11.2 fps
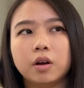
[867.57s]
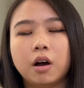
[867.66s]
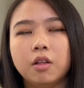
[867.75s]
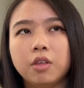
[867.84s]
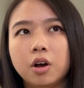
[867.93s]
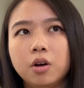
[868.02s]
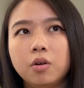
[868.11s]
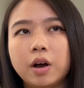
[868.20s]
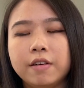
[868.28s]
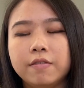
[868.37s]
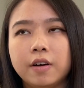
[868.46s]
Although
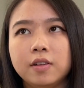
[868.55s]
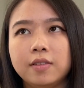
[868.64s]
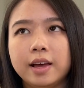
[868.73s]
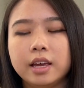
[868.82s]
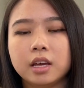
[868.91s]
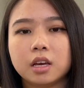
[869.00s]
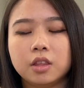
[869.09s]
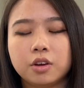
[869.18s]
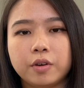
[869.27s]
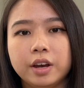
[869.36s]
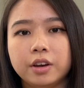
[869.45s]
I felt like the
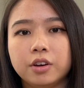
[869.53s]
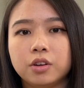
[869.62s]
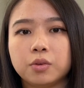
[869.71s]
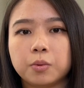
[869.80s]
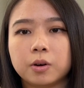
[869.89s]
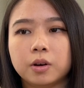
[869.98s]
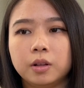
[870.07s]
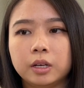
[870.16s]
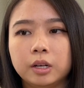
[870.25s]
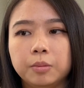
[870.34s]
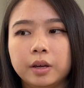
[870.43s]
graders were a
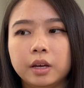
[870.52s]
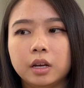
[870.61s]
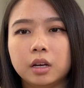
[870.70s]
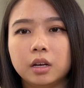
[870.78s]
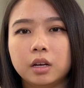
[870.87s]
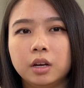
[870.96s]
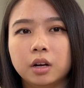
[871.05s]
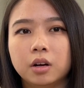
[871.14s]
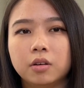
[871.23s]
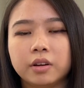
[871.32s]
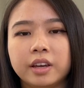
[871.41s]
little bit, you
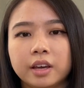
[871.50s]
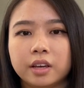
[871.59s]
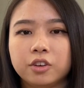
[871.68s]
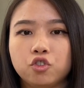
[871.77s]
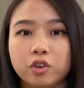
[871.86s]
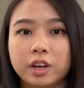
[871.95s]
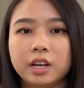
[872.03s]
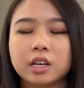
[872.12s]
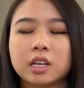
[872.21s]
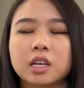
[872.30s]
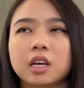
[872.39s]
know,
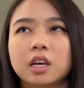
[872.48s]
strict,